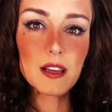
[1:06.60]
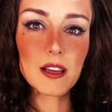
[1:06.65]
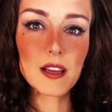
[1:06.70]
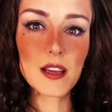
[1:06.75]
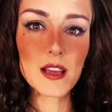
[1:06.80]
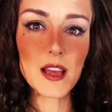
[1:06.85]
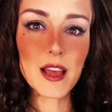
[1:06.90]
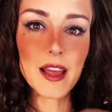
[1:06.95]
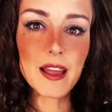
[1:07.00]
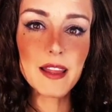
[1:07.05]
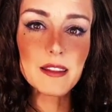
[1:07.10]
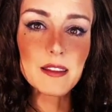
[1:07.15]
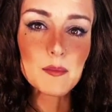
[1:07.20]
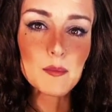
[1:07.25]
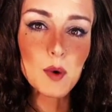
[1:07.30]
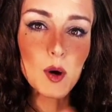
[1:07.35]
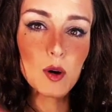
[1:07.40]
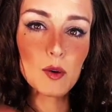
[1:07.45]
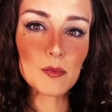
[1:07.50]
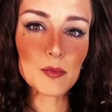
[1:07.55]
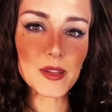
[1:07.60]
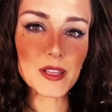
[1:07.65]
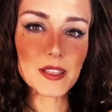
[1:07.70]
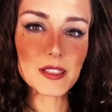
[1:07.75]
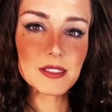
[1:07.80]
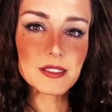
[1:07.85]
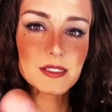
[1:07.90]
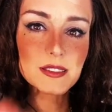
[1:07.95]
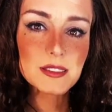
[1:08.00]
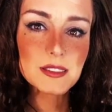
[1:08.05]
And the
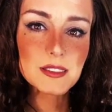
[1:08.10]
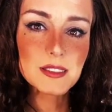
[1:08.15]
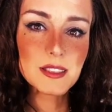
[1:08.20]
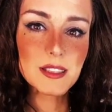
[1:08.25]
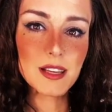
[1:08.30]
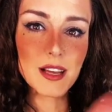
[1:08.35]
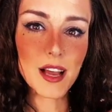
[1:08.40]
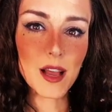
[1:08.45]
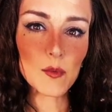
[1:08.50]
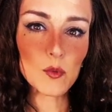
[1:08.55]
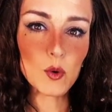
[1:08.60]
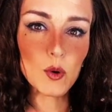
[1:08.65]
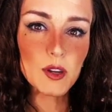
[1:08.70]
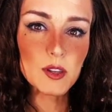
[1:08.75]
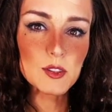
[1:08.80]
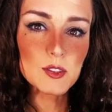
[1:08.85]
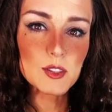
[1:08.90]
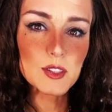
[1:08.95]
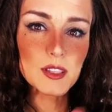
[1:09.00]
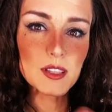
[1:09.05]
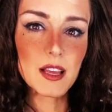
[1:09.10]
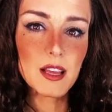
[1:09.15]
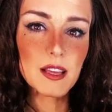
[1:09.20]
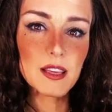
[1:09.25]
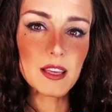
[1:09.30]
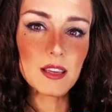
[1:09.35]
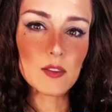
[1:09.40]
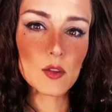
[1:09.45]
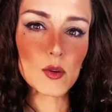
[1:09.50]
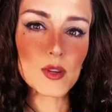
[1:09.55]
moment I'm going to give
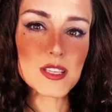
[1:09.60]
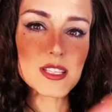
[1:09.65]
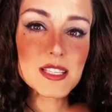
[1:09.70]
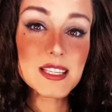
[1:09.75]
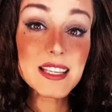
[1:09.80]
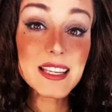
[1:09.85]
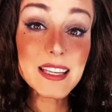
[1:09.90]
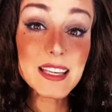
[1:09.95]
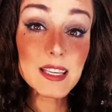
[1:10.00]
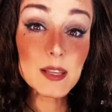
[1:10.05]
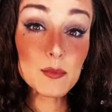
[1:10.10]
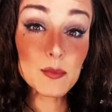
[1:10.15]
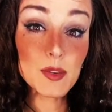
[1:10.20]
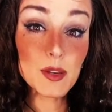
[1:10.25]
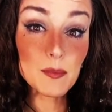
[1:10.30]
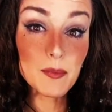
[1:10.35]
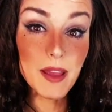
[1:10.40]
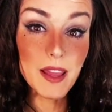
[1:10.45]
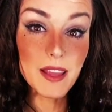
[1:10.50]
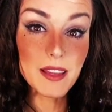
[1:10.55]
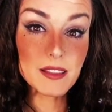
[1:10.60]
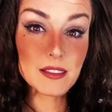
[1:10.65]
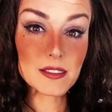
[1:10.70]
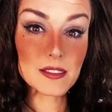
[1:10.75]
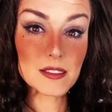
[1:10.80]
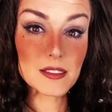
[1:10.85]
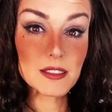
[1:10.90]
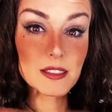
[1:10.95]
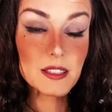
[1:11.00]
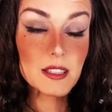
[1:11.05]
you a sleep command.
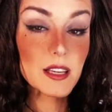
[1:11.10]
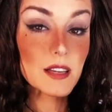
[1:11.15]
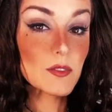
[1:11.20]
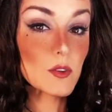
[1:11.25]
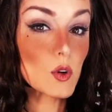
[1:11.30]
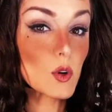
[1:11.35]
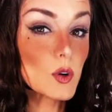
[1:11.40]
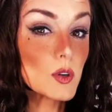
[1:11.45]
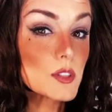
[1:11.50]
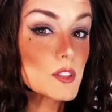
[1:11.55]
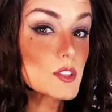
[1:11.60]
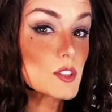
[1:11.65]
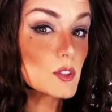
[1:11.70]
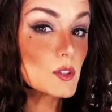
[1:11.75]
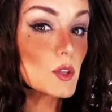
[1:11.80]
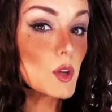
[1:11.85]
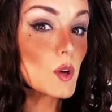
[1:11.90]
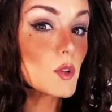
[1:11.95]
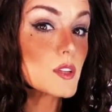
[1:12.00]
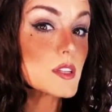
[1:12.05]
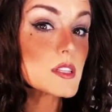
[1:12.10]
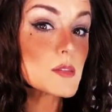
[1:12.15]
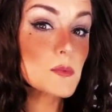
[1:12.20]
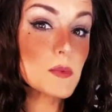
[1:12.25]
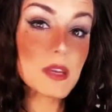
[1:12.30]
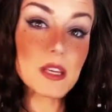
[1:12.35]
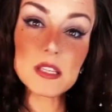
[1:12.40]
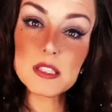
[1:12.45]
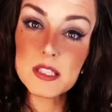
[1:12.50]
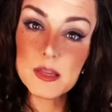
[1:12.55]
Of course, you know this
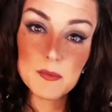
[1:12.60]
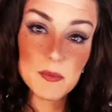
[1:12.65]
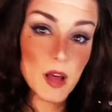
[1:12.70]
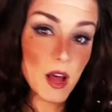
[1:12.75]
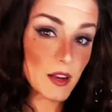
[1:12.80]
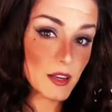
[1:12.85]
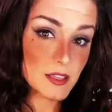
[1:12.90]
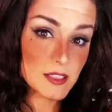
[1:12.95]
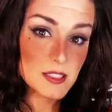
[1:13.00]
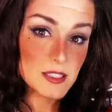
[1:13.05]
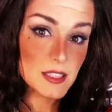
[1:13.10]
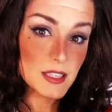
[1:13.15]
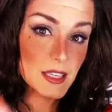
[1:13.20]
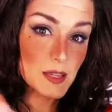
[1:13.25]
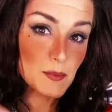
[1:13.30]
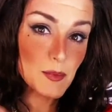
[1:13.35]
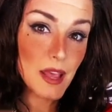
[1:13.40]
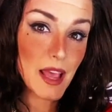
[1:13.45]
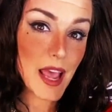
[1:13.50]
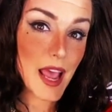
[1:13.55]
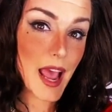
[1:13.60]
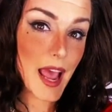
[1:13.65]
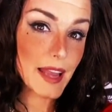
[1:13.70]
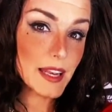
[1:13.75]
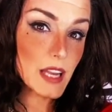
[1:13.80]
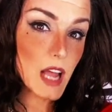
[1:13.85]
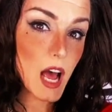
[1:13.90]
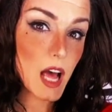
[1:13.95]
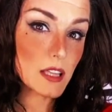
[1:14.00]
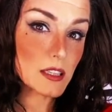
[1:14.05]
means hypnotic sleep and
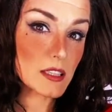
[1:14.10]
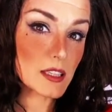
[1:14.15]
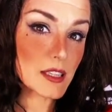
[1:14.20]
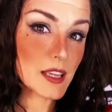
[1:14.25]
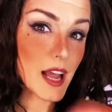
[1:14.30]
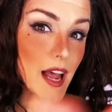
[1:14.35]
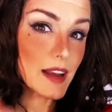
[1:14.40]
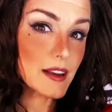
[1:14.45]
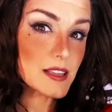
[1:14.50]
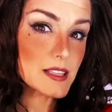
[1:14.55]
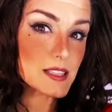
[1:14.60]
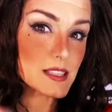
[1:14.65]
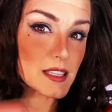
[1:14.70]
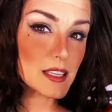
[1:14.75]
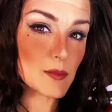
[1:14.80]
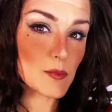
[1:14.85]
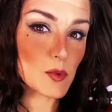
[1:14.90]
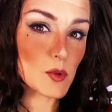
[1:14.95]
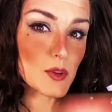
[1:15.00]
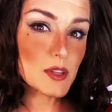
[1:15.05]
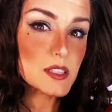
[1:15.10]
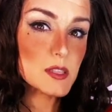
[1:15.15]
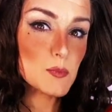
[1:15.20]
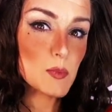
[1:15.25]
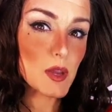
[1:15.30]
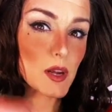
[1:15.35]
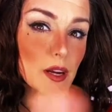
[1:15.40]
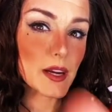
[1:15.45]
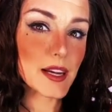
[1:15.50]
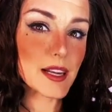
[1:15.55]
not the kind of sleep you
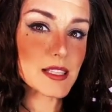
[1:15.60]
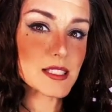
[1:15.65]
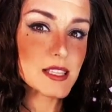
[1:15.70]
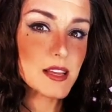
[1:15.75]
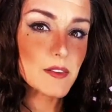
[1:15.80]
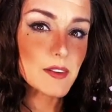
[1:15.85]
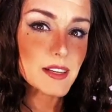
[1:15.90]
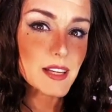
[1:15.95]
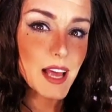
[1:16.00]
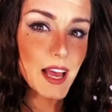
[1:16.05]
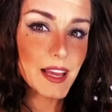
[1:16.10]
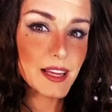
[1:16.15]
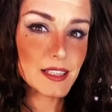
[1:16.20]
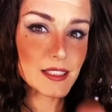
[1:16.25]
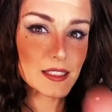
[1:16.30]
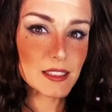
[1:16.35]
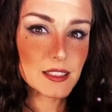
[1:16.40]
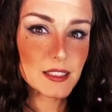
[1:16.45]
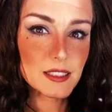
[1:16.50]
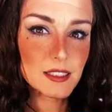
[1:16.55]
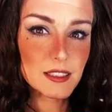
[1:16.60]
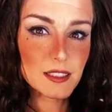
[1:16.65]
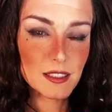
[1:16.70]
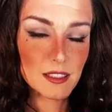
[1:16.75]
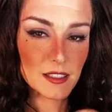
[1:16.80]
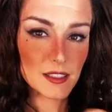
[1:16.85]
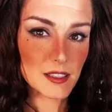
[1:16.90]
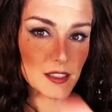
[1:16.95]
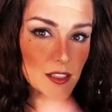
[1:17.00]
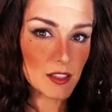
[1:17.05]
experience every night.
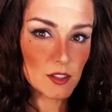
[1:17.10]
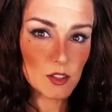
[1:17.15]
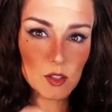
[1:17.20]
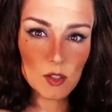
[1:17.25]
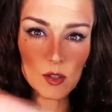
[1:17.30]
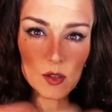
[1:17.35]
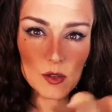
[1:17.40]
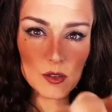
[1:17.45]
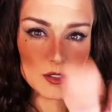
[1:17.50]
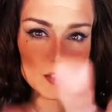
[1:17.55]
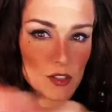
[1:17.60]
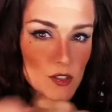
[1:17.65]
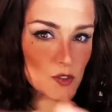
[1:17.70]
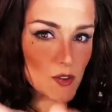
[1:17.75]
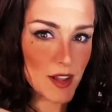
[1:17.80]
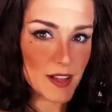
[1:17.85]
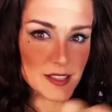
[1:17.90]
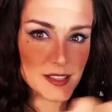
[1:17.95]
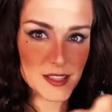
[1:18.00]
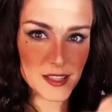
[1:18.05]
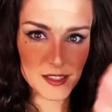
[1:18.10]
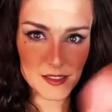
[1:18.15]
You're just resting.